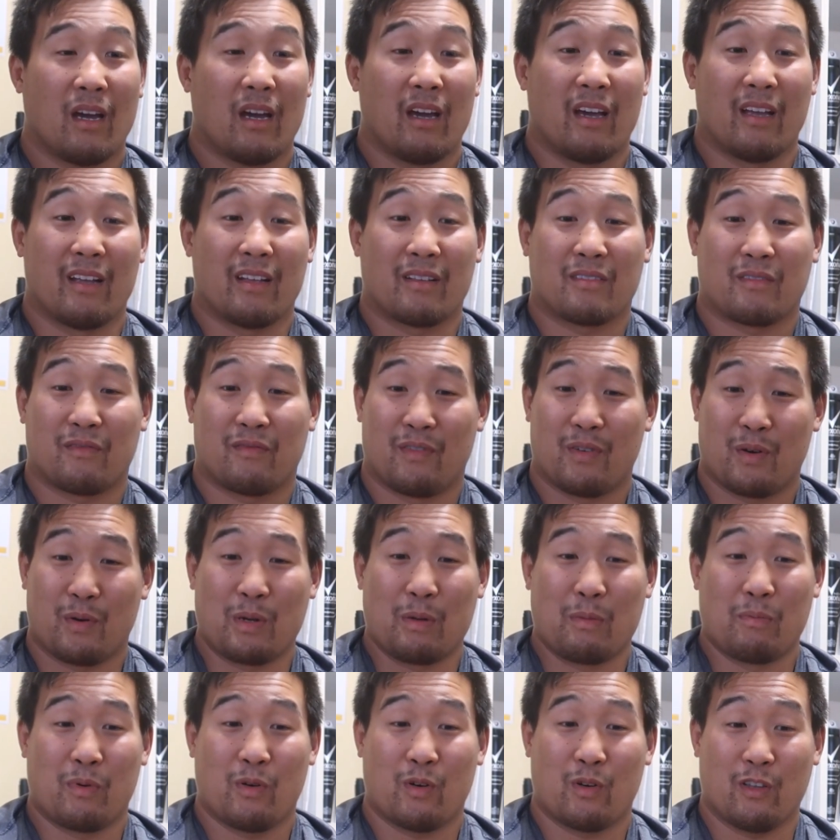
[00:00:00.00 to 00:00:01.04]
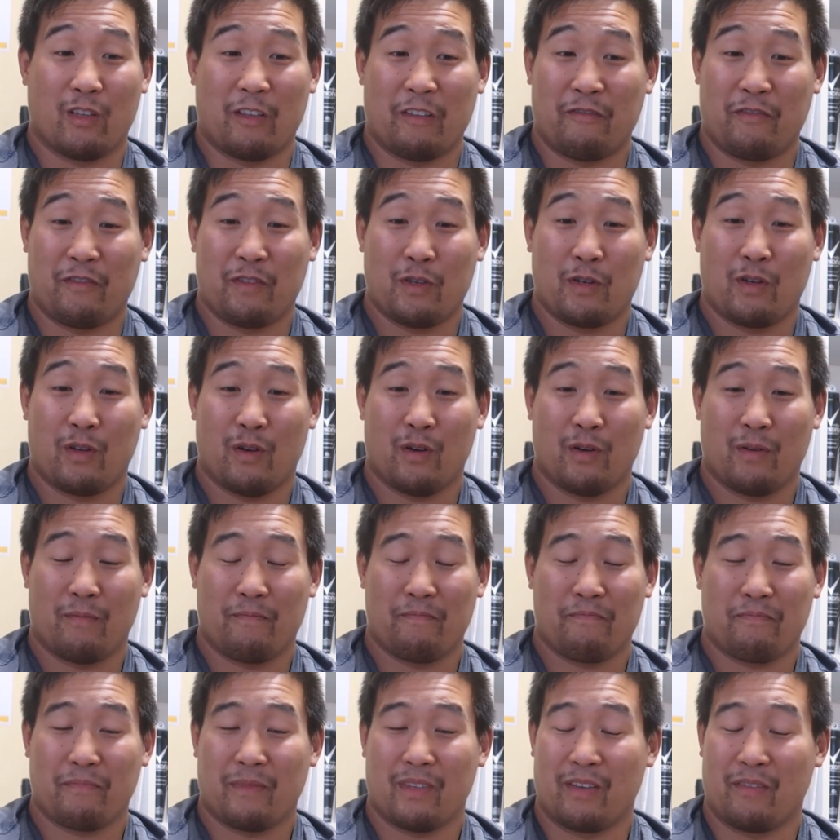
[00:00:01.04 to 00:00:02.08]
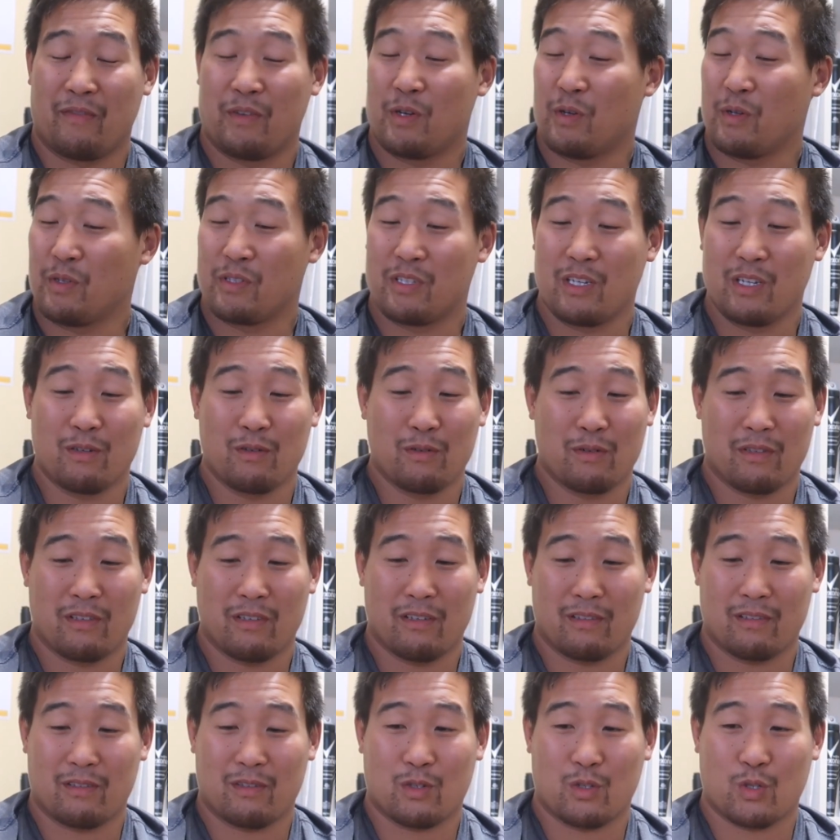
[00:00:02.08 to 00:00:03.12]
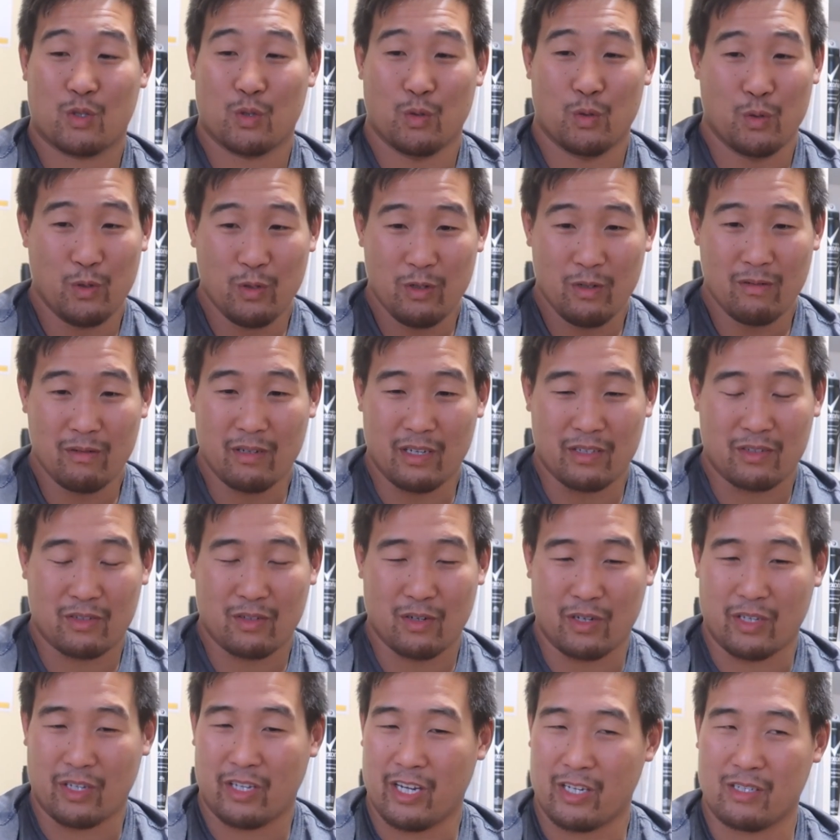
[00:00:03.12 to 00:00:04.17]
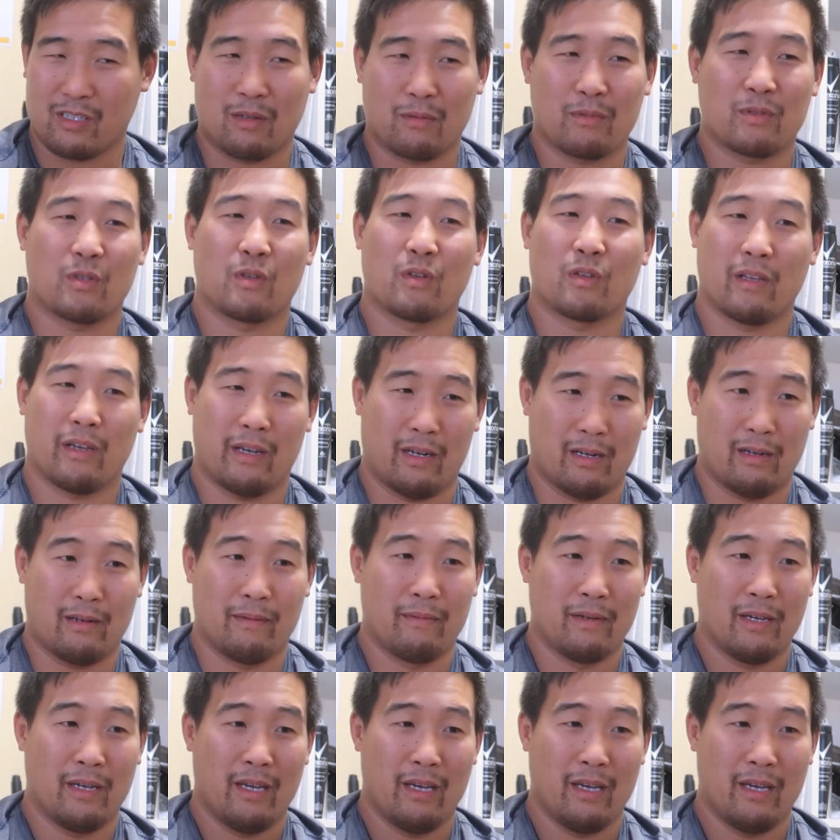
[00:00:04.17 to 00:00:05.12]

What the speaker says: It's very important. If you don't deal with it soon, it's going to catch up to you later.